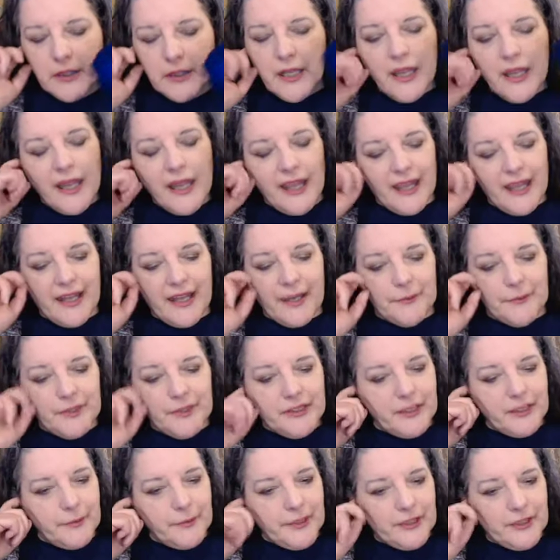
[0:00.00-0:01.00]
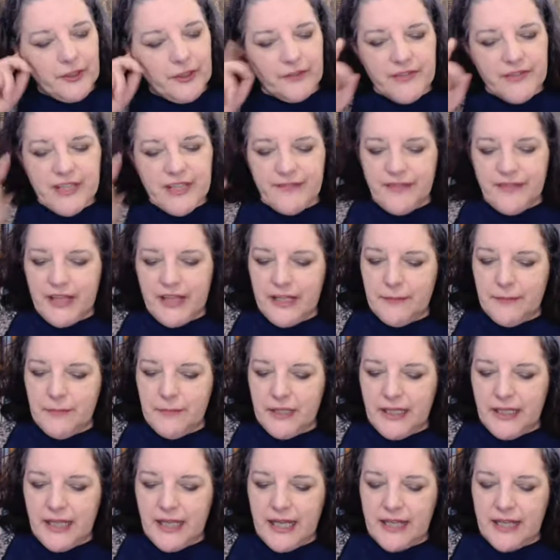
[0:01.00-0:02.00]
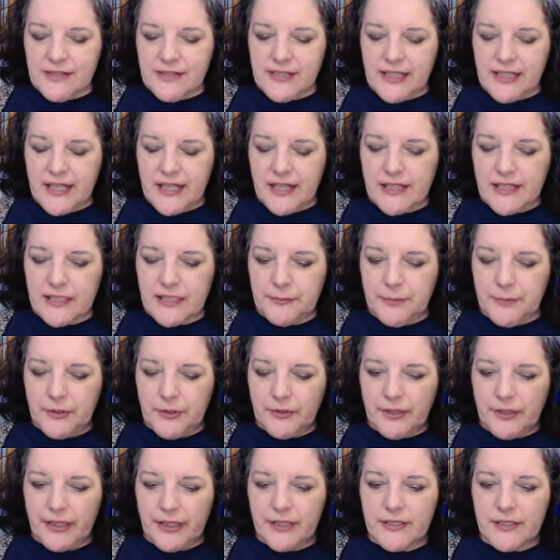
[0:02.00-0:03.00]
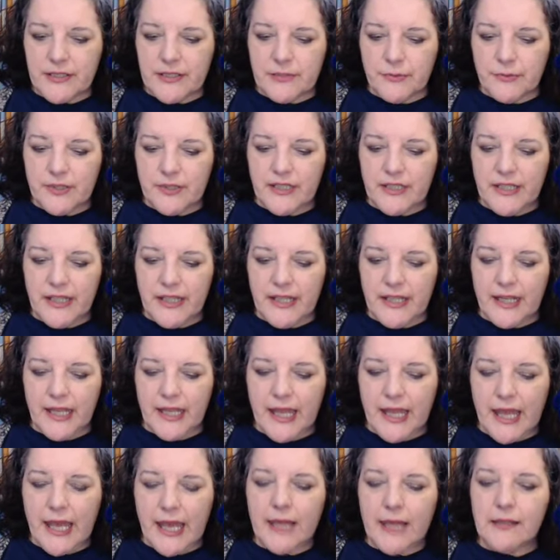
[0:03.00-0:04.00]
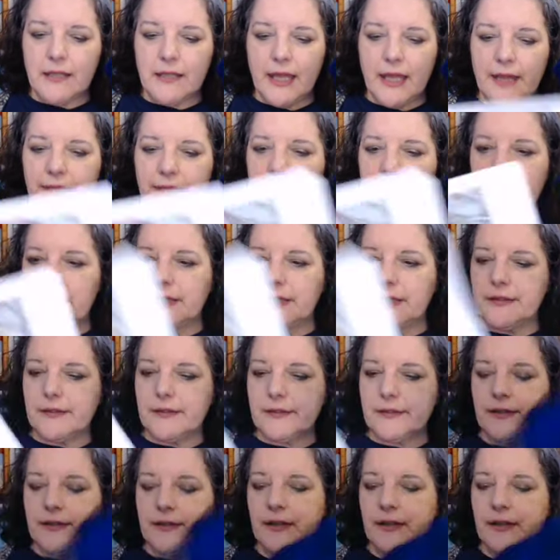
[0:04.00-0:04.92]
And I'm a little bit nervous. If anybody has any experience with knitting a hat like this,